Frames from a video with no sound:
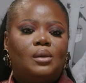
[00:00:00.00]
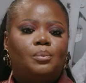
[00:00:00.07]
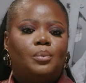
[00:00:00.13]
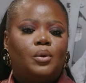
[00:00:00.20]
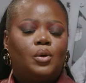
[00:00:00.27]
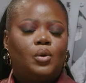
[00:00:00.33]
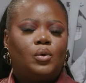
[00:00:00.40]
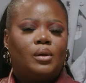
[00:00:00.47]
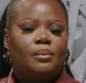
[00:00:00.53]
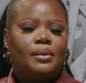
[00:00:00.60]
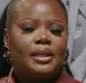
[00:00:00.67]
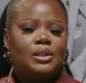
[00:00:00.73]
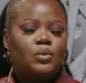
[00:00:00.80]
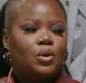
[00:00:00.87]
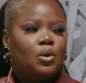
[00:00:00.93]
put you in a
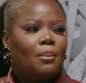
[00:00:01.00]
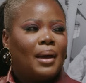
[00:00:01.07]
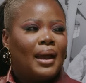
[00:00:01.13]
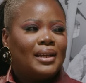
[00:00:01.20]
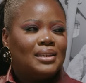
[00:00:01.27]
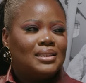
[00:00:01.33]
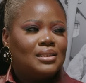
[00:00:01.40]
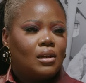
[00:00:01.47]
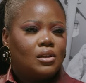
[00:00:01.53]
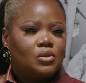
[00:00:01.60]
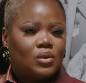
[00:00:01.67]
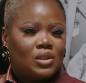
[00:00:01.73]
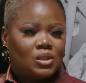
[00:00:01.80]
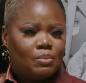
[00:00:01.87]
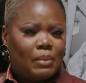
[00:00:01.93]
place where your mind starts
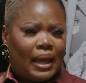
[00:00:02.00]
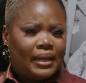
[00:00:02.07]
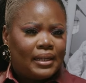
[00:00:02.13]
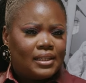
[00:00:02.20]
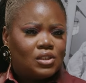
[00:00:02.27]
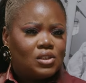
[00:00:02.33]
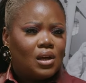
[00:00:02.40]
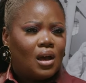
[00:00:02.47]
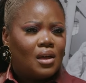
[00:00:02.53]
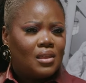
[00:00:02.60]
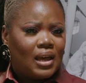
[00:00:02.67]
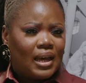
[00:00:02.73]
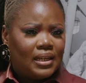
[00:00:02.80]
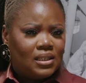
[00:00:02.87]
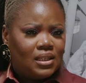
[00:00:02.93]
to expand into
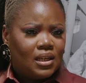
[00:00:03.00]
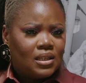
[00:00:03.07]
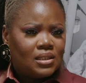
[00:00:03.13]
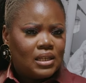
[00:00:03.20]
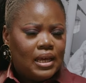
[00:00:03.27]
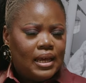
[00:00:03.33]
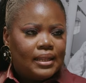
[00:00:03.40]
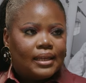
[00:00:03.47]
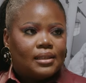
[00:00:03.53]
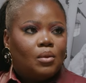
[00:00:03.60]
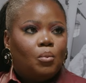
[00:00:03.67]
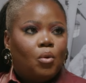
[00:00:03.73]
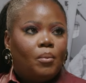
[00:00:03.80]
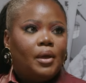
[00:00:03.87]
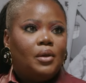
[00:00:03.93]
other ideas. Like, the
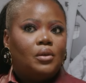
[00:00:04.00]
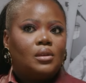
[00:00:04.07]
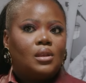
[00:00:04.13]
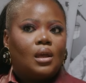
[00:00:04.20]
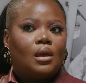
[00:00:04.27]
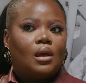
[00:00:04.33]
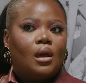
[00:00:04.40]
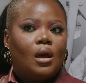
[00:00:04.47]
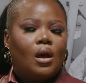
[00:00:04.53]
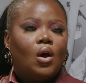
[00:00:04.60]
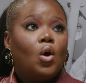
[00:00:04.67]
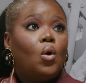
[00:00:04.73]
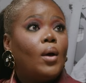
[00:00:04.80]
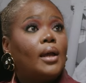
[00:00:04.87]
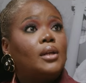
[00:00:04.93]
moment you think,
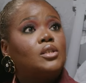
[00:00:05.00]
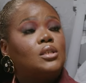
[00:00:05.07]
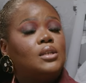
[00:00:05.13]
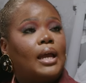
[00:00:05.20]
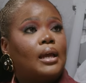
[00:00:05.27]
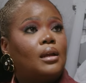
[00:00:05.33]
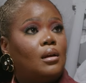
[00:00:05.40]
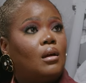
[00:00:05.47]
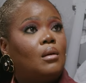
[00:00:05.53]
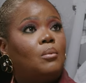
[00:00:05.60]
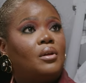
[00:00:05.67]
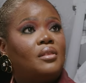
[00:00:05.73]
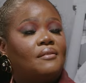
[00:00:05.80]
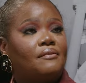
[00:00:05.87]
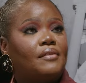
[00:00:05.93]
oh, actually, I can earn
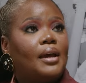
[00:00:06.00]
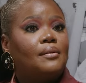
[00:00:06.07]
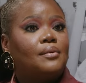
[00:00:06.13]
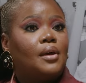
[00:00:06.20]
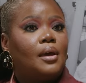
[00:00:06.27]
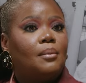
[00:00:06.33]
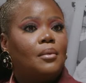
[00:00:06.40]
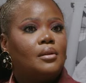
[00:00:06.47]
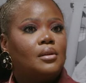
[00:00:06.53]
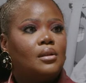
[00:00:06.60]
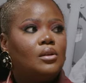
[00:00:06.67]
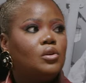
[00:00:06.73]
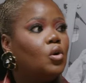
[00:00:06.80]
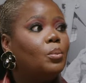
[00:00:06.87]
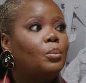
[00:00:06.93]
more than 5K a month,
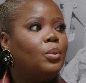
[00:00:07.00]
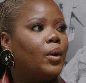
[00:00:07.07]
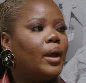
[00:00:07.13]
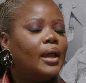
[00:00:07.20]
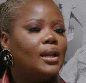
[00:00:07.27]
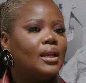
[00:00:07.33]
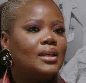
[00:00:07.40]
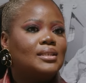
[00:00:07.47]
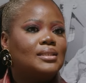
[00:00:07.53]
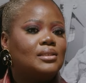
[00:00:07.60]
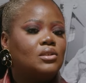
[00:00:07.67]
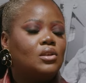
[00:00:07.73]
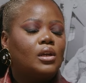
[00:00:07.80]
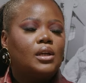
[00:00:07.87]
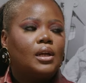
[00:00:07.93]
your brain is
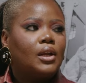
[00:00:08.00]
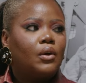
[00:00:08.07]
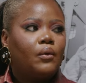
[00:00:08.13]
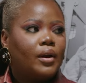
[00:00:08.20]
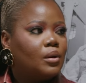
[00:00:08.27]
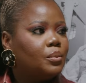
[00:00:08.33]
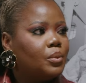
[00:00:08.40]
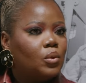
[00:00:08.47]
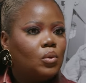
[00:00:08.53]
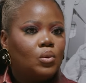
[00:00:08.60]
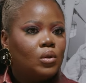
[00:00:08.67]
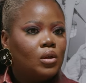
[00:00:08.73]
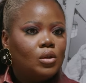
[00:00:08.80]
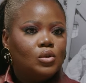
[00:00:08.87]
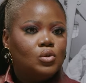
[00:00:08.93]
such an
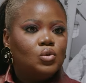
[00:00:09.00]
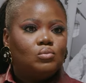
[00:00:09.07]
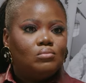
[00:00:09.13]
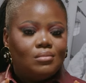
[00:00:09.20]
incredible